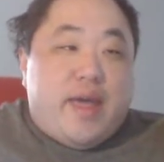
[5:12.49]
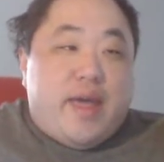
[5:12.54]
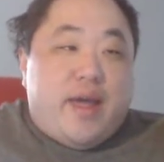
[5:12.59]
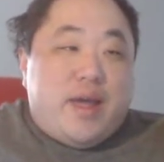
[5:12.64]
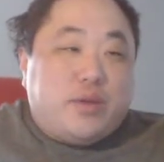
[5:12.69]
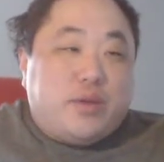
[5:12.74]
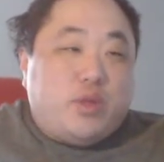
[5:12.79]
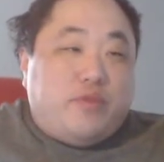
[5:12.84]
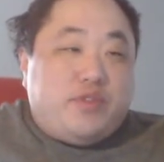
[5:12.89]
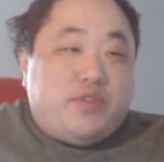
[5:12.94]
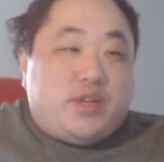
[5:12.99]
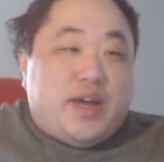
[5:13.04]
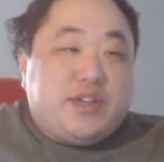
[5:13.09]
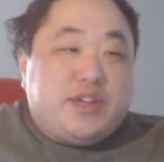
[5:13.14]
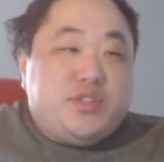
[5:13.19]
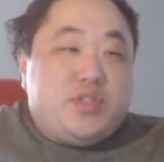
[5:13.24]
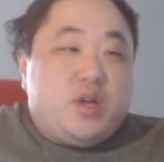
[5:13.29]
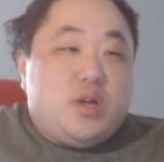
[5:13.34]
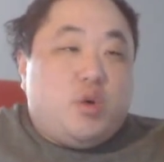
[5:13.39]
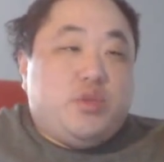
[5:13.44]
I don't know if you
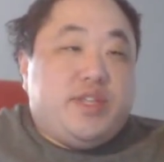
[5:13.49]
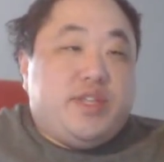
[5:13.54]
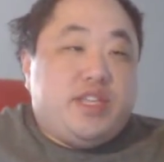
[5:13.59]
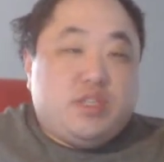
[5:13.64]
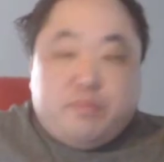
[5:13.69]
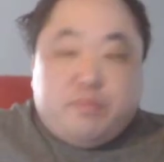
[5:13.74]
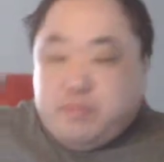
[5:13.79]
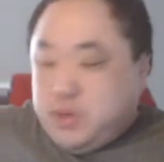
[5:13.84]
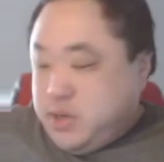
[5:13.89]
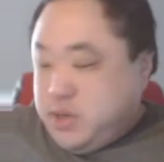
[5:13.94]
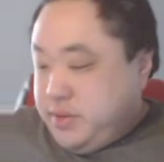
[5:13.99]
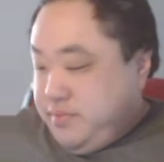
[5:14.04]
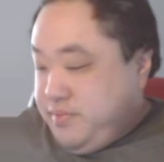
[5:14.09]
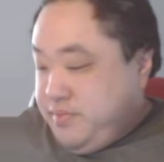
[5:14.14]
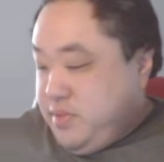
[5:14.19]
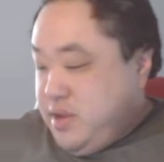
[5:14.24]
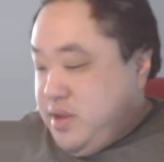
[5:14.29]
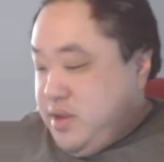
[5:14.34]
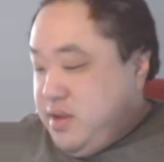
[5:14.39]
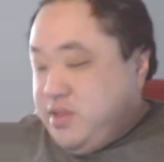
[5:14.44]
guys know this, but
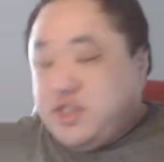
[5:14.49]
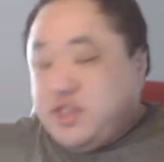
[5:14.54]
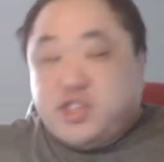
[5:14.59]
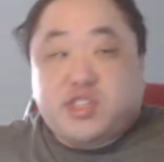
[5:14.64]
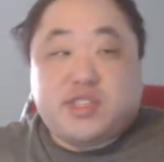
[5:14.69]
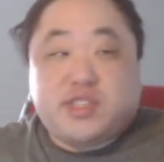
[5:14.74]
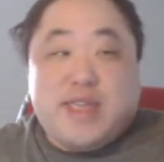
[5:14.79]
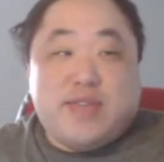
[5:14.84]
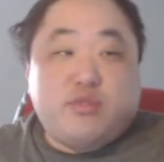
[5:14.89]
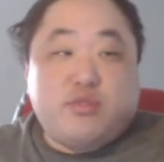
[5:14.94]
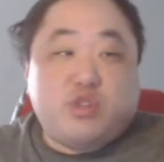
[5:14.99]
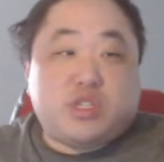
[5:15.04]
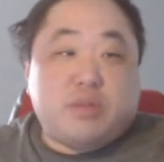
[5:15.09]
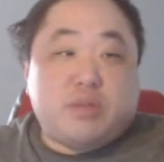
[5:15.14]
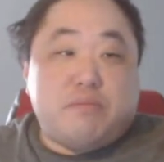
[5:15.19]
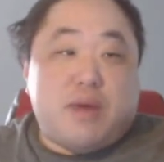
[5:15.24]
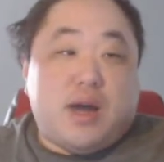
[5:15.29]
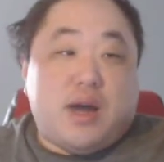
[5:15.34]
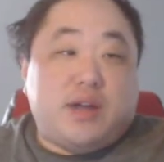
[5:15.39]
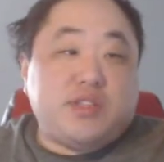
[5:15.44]
the standards to
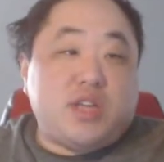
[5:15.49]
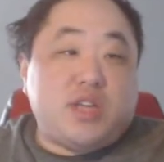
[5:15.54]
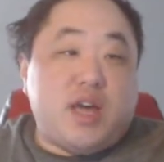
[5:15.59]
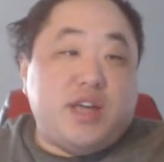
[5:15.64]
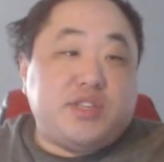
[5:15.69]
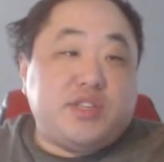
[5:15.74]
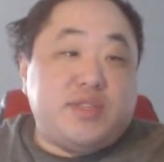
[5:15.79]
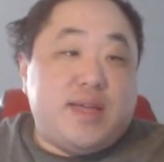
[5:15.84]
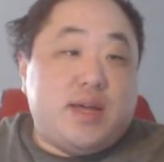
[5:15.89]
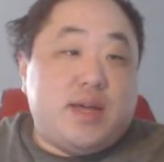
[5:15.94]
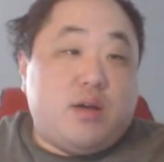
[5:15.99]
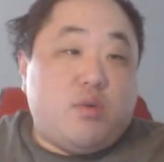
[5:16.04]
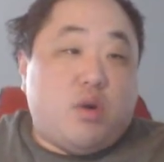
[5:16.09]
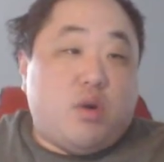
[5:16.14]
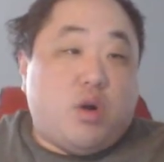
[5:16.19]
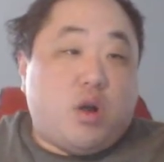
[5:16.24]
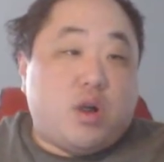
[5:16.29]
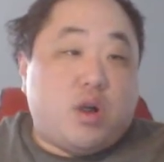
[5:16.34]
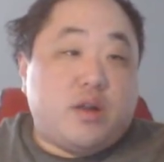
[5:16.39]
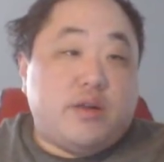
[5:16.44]
monetize now
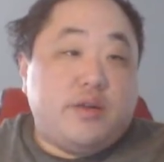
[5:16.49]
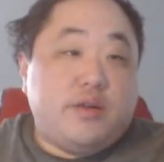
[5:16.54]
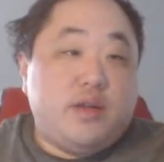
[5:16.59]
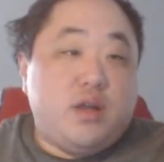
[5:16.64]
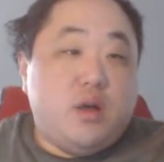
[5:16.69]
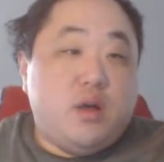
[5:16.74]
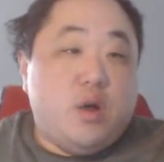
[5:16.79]
are